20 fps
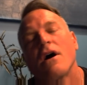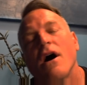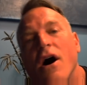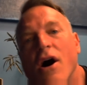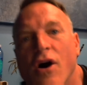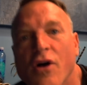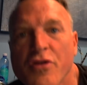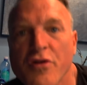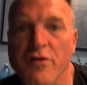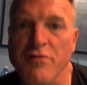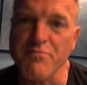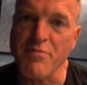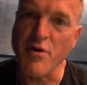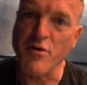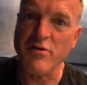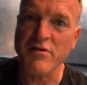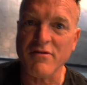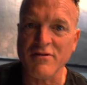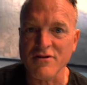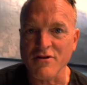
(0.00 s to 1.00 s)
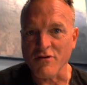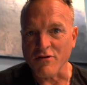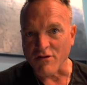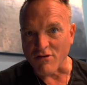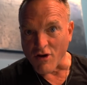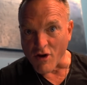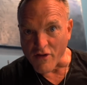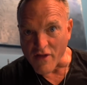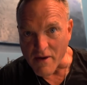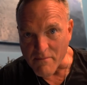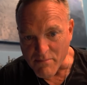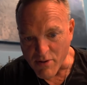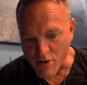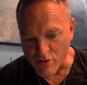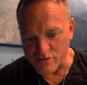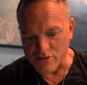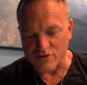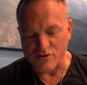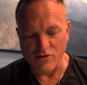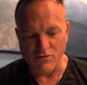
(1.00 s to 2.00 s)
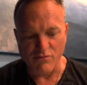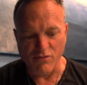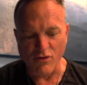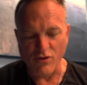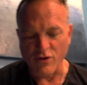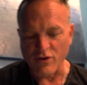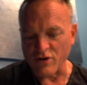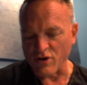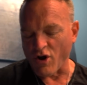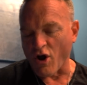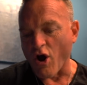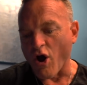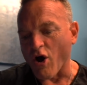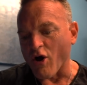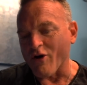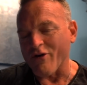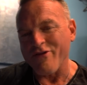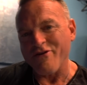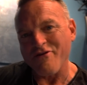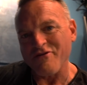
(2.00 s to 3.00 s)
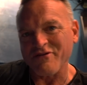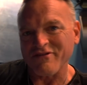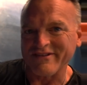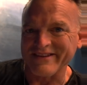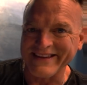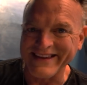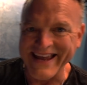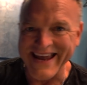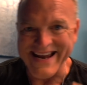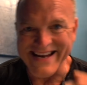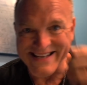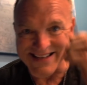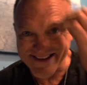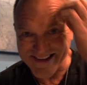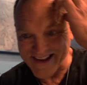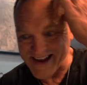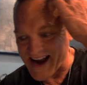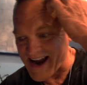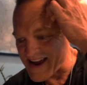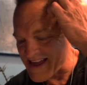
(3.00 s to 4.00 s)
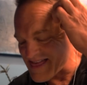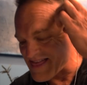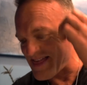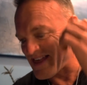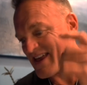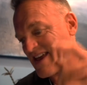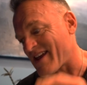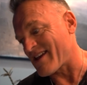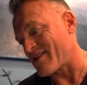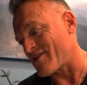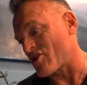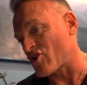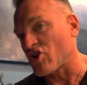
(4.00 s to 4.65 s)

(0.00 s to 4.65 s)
All those poster notes, all that poster board, all those dates, I then